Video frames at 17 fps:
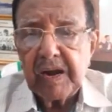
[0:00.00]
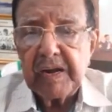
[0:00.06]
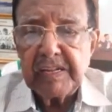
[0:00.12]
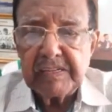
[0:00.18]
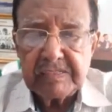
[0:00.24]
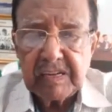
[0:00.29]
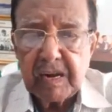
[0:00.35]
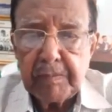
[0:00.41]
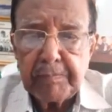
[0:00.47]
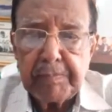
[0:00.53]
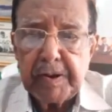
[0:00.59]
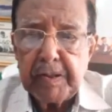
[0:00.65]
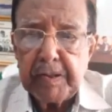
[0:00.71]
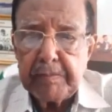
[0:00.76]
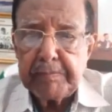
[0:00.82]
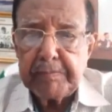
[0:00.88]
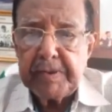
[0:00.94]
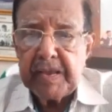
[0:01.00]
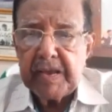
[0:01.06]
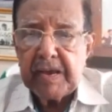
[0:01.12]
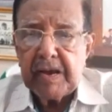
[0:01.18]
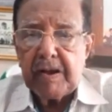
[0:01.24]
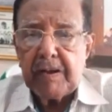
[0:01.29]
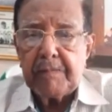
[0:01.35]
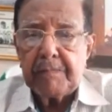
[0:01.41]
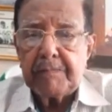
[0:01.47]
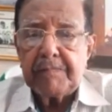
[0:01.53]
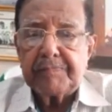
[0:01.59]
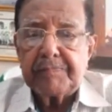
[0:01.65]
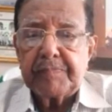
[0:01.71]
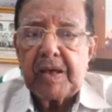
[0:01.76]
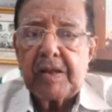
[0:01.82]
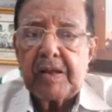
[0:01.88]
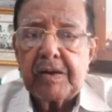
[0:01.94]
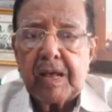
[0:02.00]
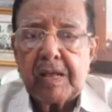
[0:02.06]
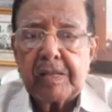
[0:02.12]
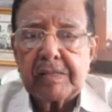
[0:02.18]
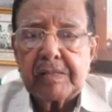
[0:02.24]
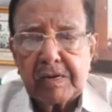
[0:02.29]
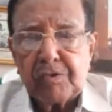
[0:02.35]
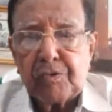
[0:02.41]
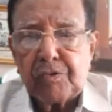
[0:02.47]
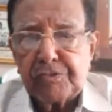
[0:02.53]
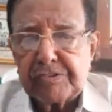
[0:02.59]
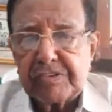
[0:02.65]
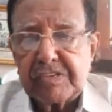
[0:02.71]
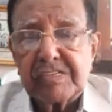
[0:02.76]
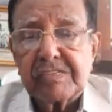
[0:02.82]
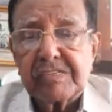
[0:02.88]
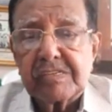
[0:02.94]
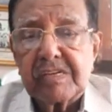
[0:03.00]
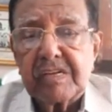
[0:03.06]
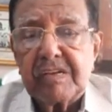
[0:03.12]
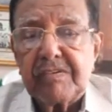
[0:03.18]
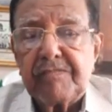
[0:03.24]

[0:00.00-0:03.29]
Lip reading: dyslipidemia, and other causes,